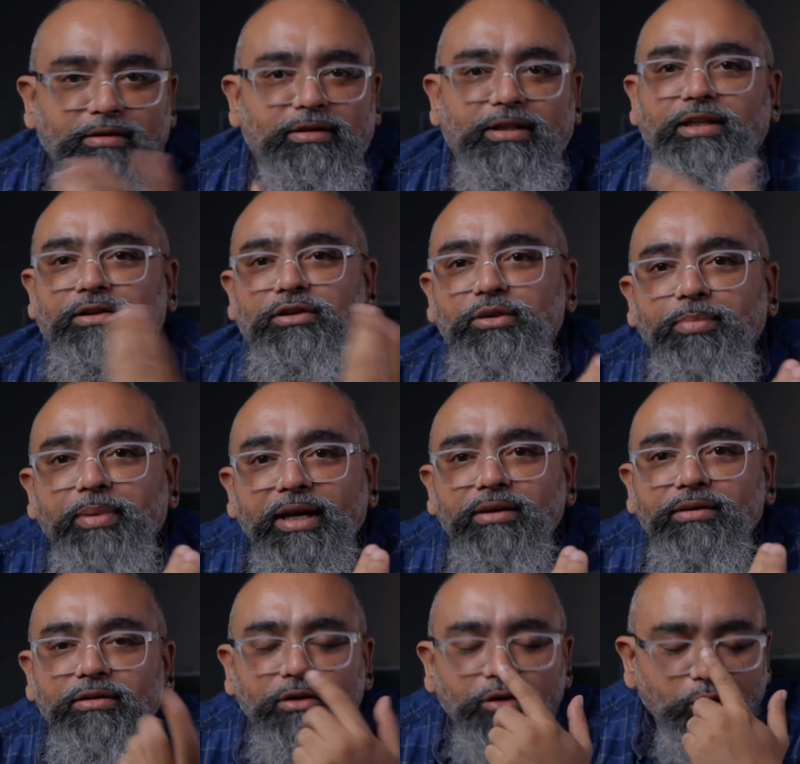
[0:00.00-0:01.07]
see the
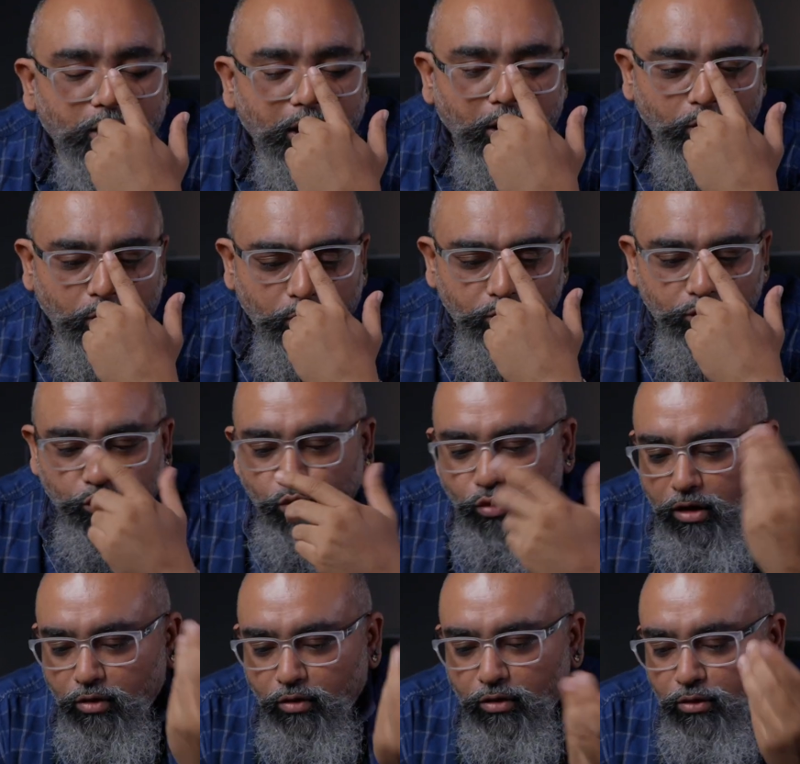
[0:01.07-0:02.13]
space, how you
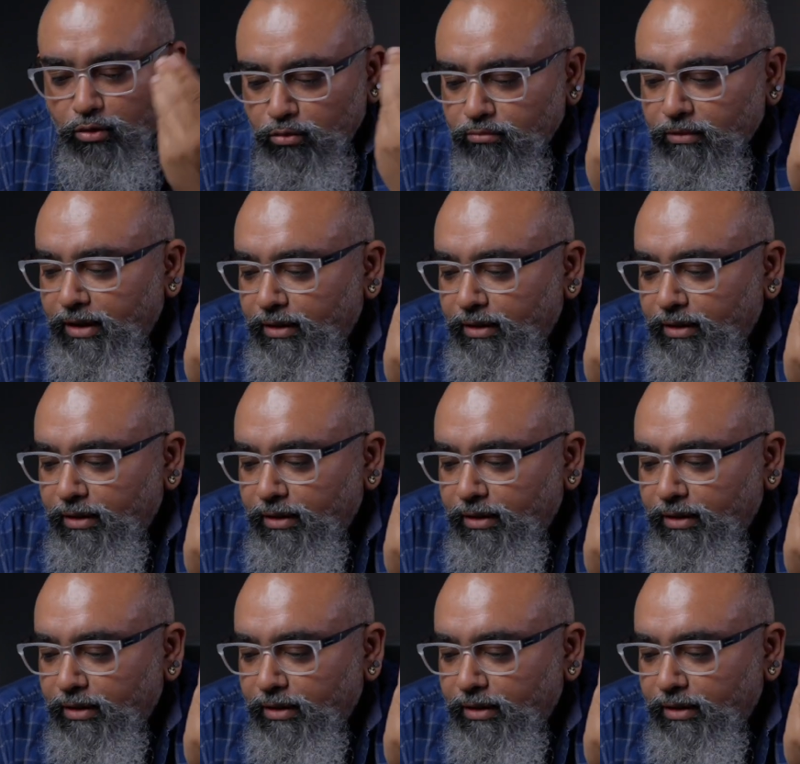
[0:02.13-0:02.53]
are going to